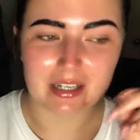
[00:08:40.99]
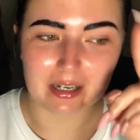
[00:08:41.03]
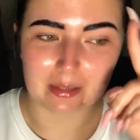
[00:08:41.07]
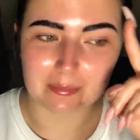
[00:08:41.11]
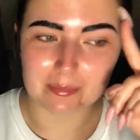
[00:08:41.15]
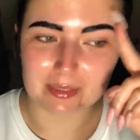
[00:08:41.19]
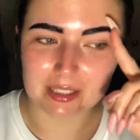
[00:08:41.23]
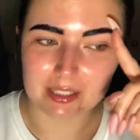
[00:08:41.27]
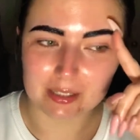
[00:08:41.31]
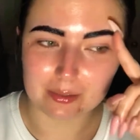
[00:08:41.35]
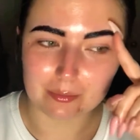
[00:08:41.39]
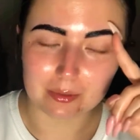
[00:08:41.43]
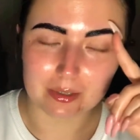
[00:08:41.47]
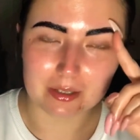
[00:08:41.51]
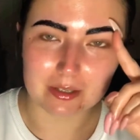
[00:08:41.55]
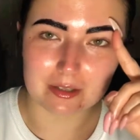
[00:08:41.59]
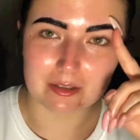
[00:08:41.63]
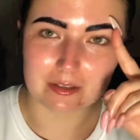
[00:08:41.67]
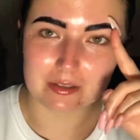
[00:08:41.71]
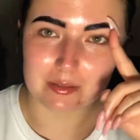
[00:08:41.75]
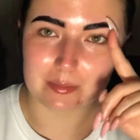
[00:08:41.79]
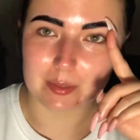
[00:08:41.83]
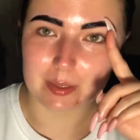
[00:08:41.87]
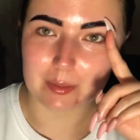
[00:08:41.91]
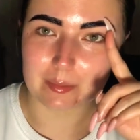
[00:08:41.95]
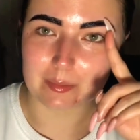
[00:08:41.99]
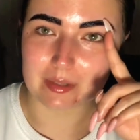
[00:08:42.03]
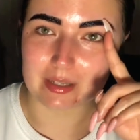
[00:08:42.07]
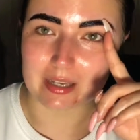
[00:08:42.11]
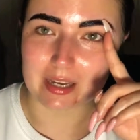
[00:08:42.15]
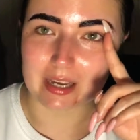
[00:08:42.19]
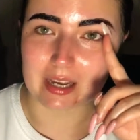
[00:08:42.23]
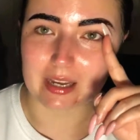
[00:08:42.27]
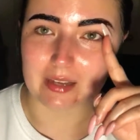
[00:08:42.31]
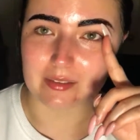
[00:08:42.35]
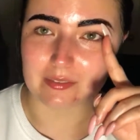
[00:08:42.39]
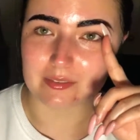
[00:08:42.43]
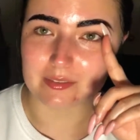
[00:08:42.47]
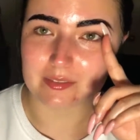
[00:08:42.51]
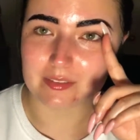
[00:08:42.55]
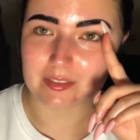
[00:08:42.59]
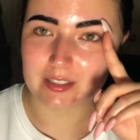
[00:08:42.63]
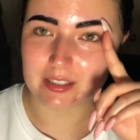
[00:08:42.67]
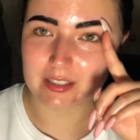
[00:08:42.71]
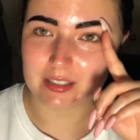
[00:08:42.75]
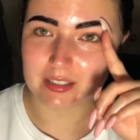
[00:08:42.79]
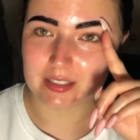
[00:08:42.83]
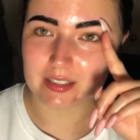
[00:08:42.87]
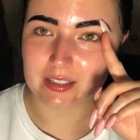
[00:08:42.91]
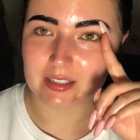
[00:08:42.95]
I'll be like one of those people that have
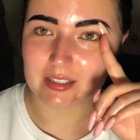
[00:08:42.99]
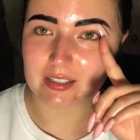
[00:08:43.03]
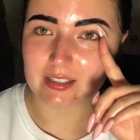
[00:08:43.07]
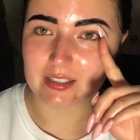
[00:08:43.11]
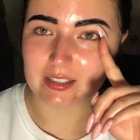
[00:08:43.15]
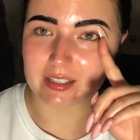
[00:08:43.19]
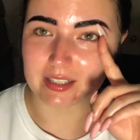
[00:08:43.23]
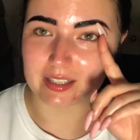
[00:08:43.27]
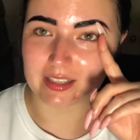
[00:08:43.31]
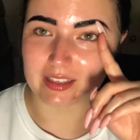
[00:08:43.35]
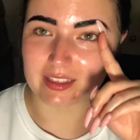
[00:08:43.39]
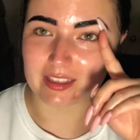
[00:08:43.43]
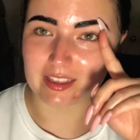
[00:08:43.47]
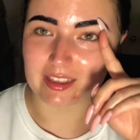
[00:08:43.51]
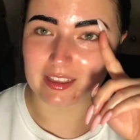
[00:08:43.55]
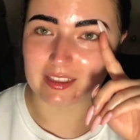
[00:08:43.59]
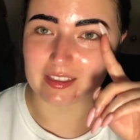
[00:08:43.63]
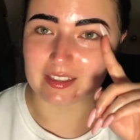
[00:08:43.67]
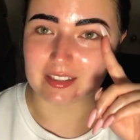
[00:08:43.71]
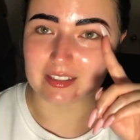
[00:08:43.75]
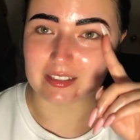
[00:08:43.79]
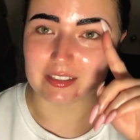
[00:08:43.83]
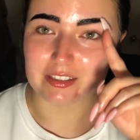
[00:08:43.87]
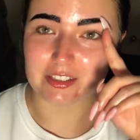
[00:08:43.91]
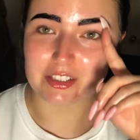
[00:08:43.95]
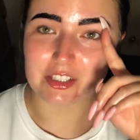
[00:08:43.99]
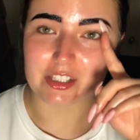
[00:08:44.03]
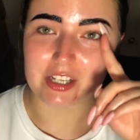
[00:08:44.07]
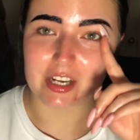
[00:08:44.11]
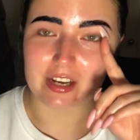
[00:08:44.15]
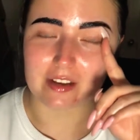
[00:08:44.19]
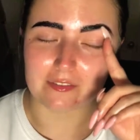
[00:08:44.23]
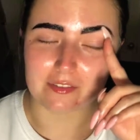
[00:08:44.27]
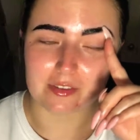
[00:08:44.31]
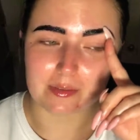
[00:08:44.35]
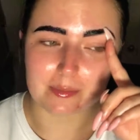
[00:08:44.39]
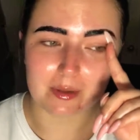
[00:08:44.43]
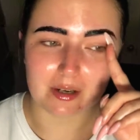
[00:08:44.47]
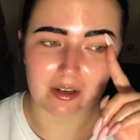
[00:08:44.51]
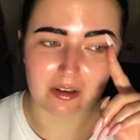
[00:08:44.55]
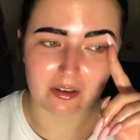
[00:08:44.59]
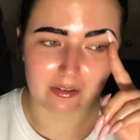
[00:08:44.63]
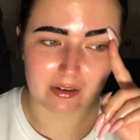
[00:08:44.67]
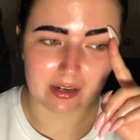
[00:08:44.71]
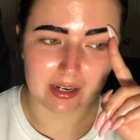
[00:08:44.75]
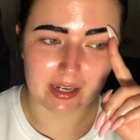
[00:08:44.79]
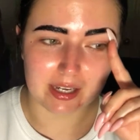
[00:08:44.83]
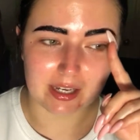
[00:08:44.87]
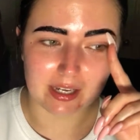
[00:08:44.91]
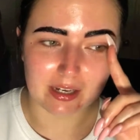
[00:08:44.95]
like the shaved part
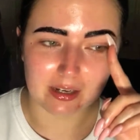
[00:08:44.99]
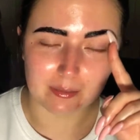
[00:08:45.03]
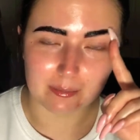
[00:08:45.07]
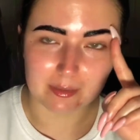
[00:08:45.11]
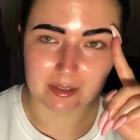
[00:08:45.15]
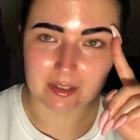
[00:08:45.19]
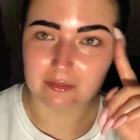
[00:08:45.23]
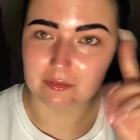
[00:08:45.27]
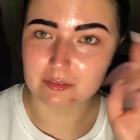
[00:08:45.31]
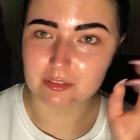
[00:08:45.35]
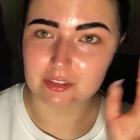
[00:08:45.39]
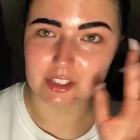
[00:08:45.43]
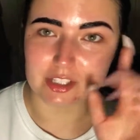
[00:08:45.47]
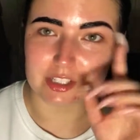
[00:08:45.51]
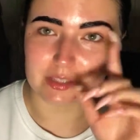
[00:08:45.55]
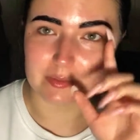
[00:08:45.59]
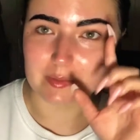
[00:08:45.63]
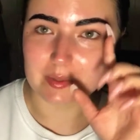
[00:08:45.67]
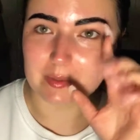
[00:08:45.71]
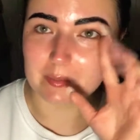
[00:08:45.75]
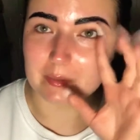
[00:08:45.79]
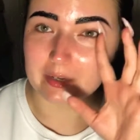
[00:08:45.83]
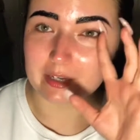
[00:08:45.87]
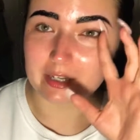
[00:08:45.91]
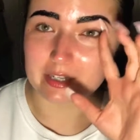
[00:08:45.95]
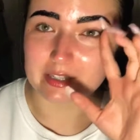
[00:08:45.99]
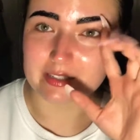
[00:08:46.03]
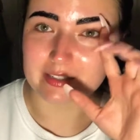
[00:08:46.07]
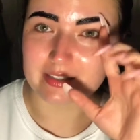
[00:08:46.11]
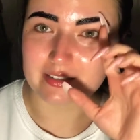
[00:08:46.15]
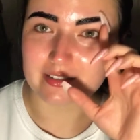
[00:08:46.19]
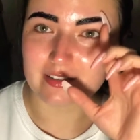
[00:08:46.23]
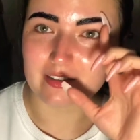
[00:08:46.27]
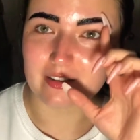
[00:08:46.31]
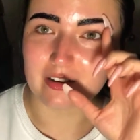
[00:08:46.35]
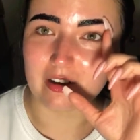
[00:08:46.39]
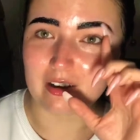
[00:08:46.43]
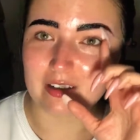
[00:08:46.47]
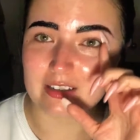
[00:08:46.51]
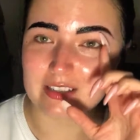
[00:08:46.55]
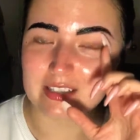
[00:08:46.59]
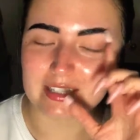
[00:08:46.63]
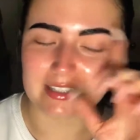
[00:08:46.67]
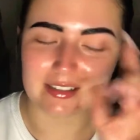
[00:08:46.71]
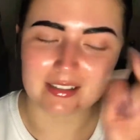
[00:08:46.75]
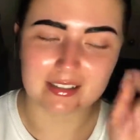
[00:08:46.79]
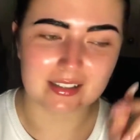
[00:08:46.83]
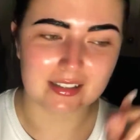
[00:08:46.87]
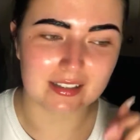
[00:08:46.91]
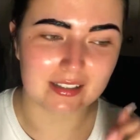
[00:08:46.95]
right here, but it will just be because it's not
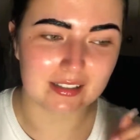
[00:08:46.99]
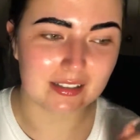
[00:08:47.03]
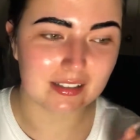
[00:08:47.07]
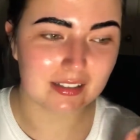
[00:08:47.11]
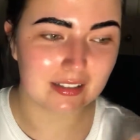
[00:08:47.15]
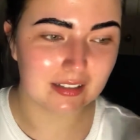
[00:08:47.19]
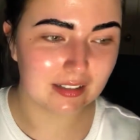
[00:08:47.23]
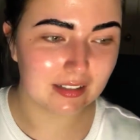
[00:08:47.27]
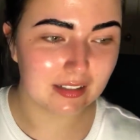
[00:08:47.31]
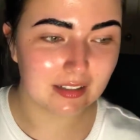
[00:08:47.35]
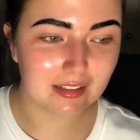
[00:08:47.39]
tinted.